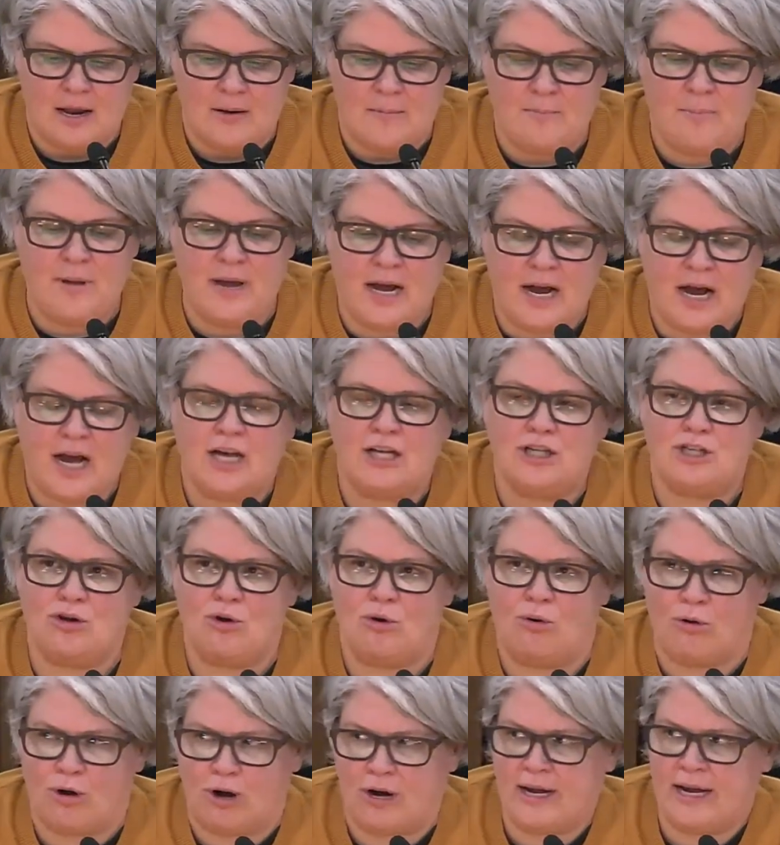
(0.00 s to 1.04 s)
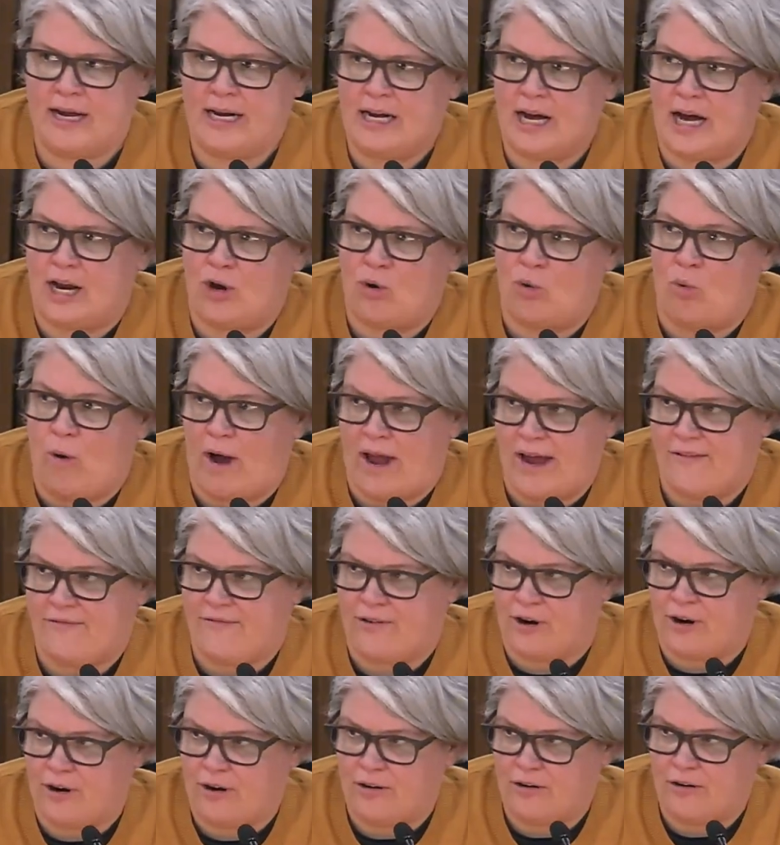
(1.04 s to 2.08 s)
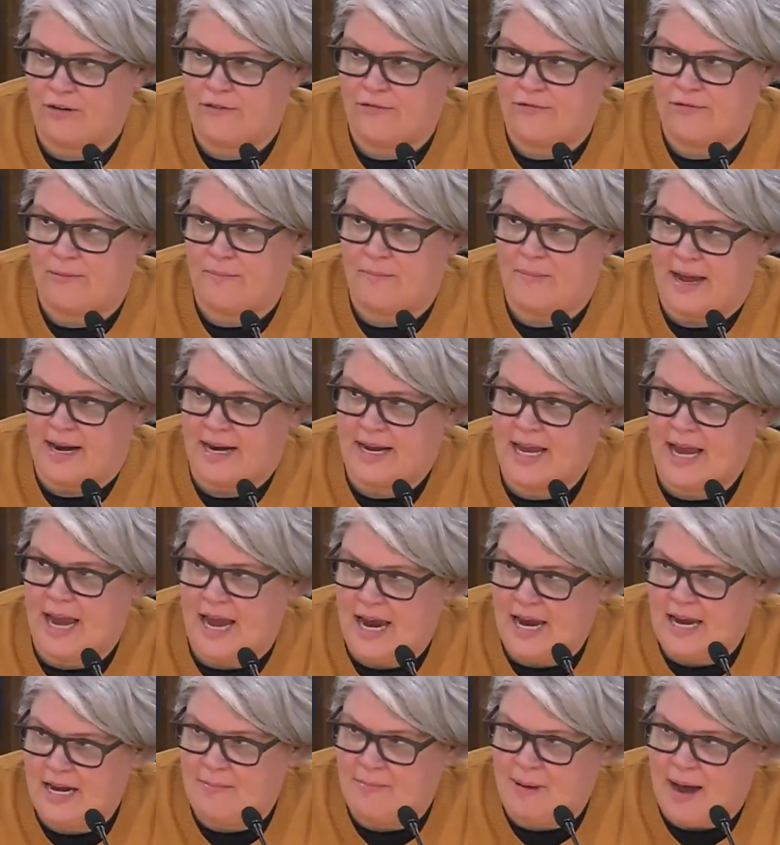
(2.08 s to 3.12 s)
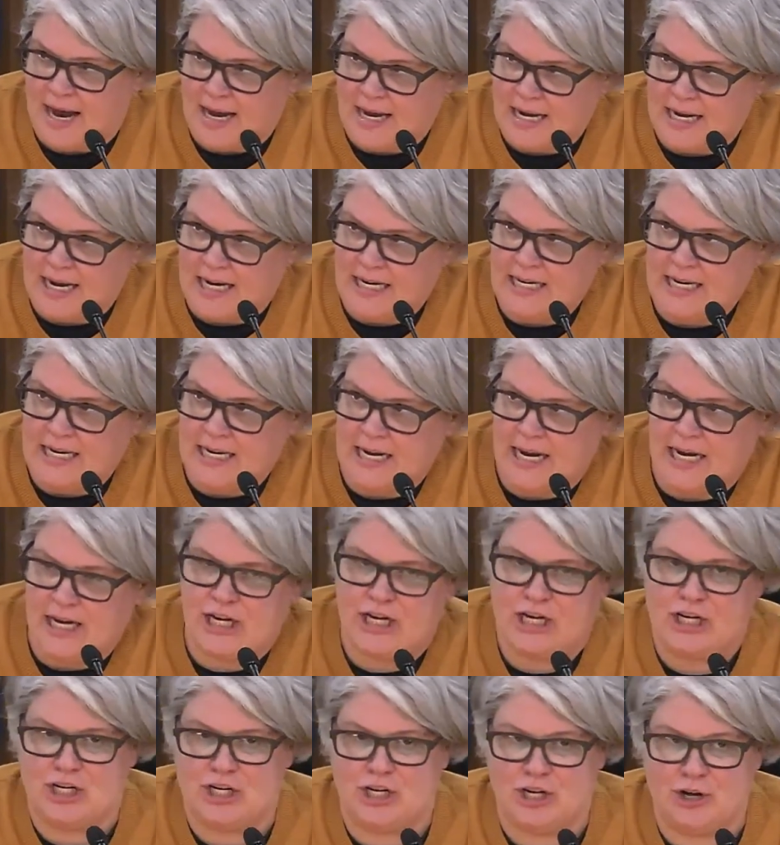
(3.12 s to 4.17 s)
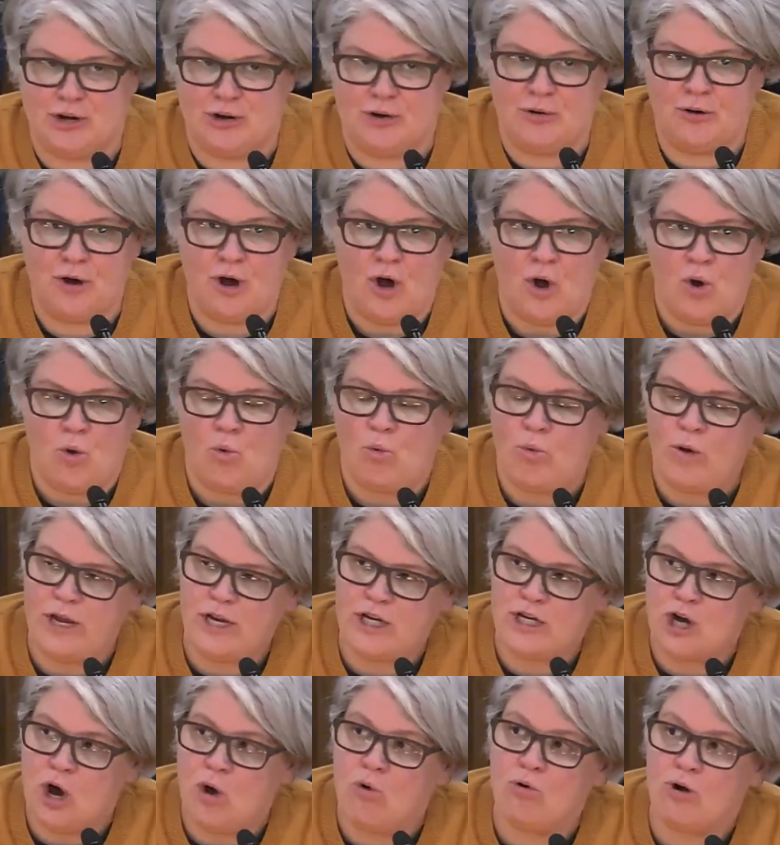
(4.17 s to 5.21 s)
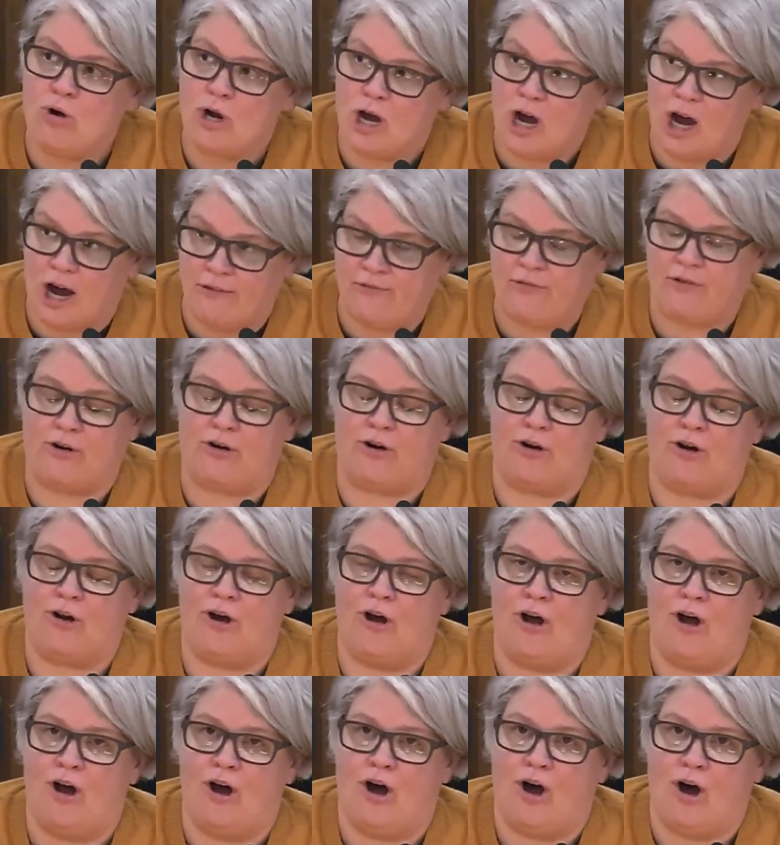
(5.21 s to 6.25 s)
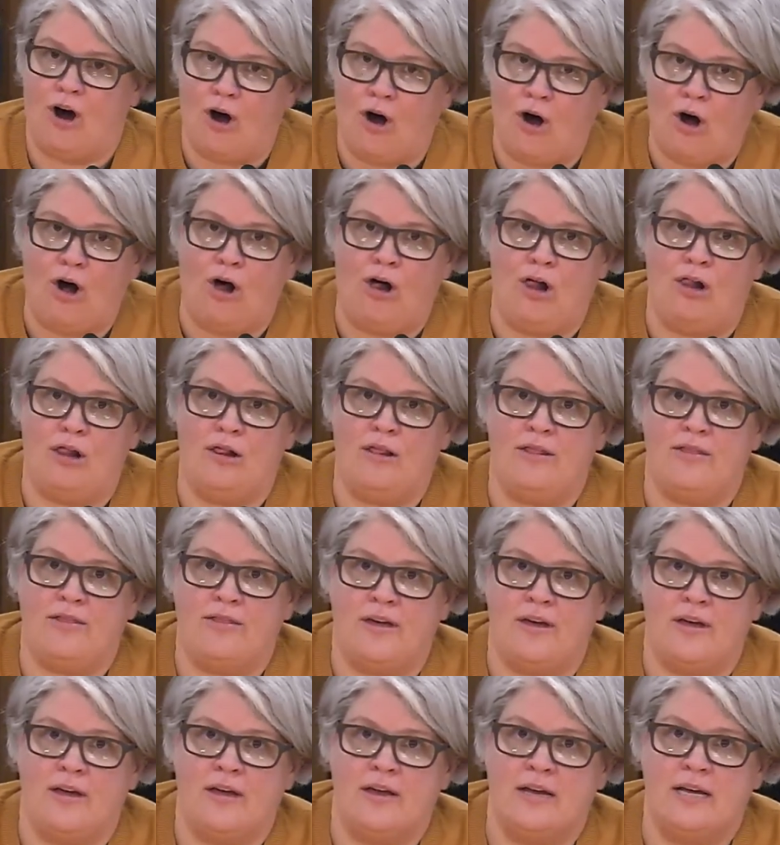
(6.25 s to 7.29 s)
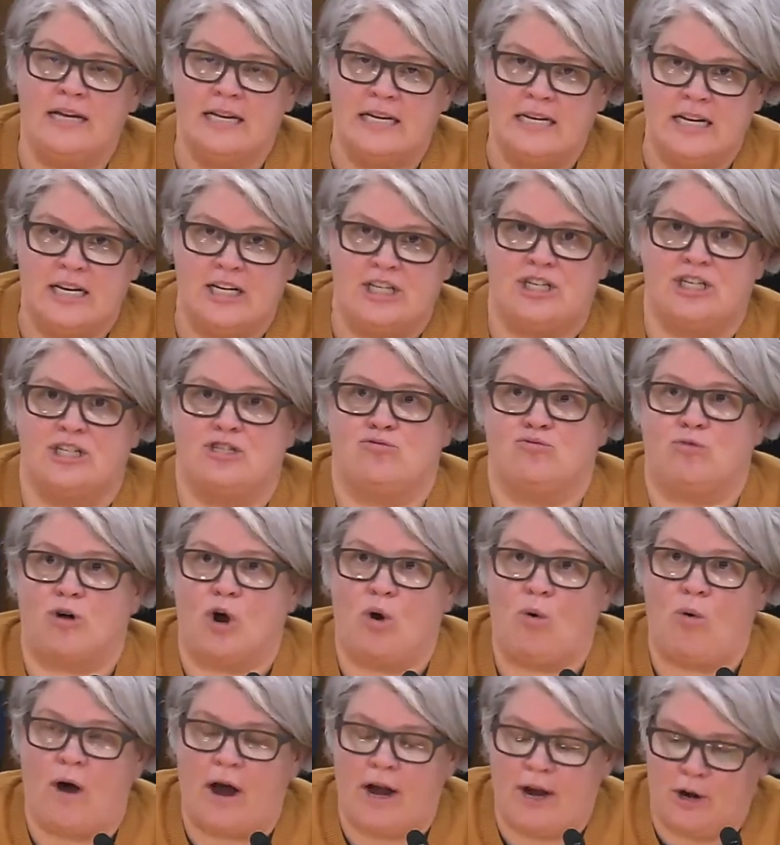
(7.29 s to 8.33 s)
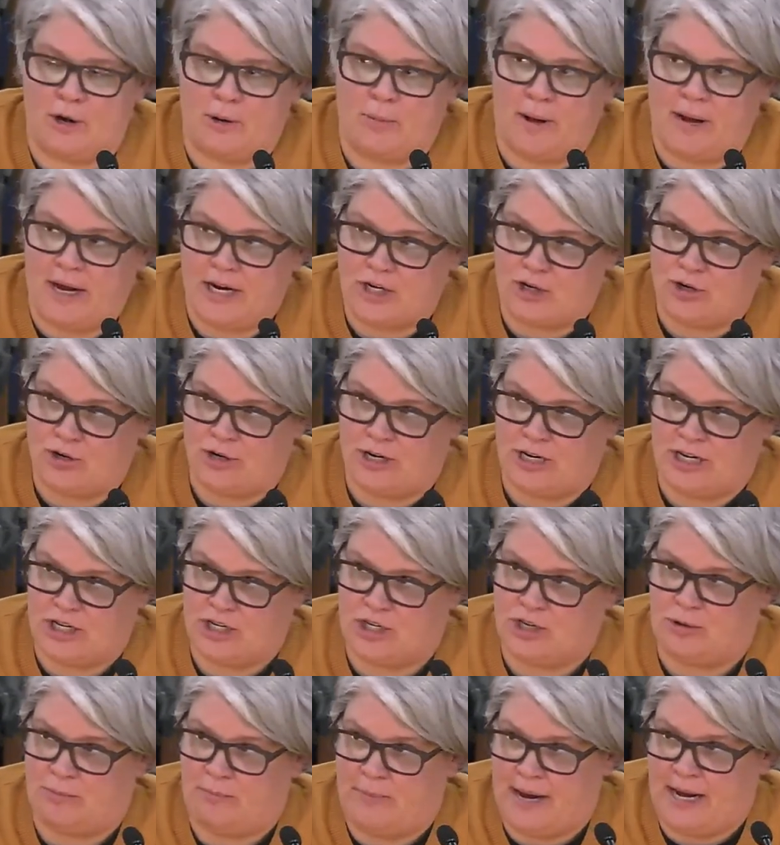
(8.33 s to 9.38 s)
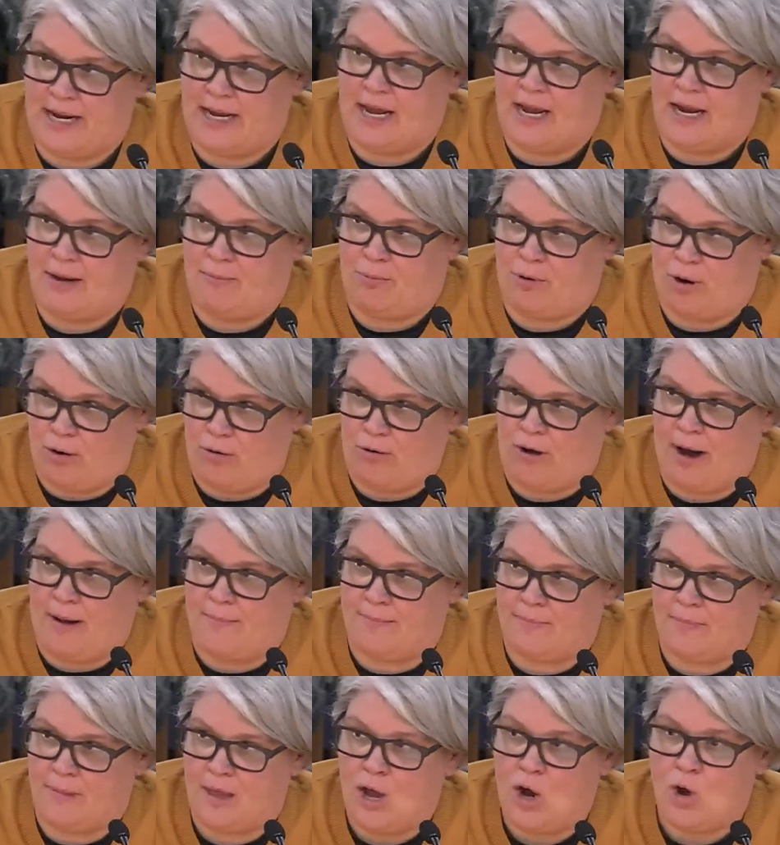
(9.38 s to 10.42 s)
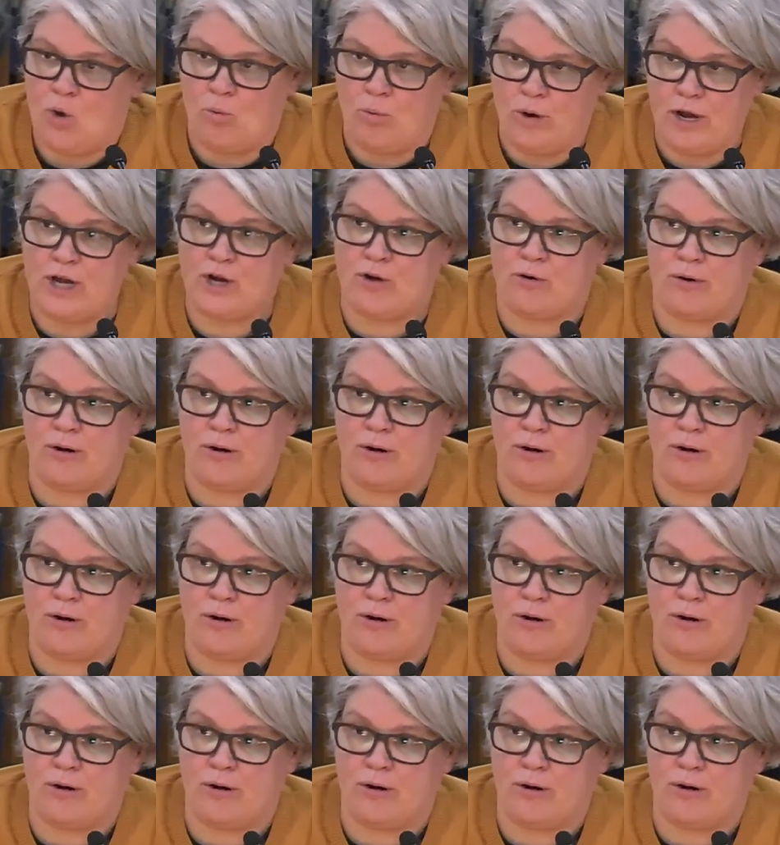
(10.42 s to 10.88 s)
because Oregon got a waiver from Medicaid back in 1992, we don't cover all the conditions required by a traditional Medicaid program. We